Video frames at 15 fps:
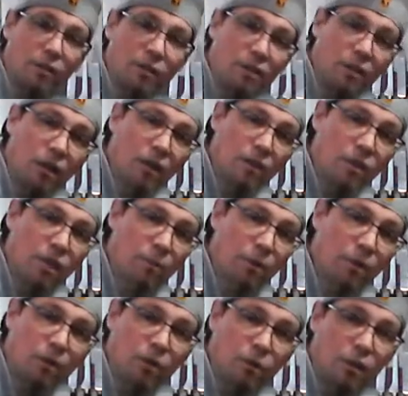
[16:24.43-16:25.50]
It's a lot cheaper
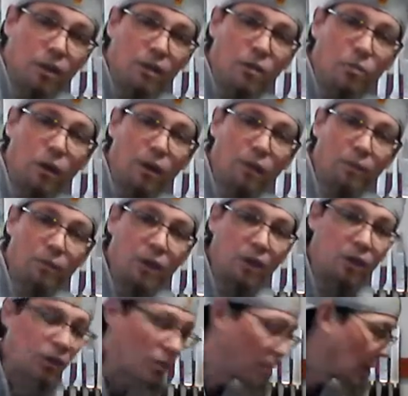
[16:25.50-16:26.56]
to do it this way. You
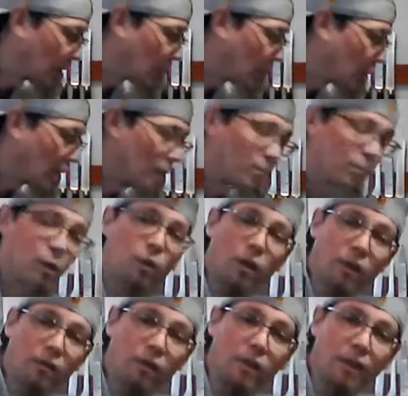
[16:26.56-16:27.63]
know, you buy the bread in
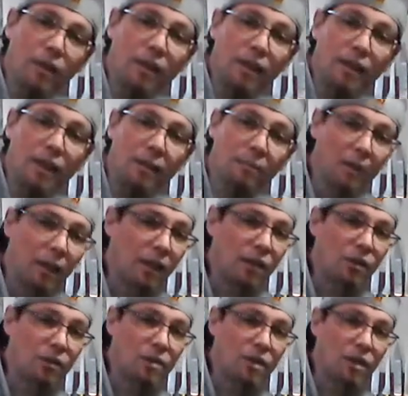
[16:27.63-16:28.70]
bulk, everything like that, make
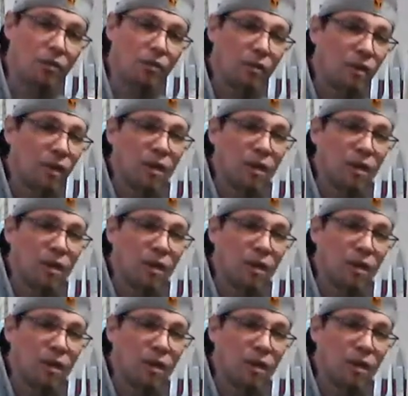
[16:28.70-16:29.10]
it yourself,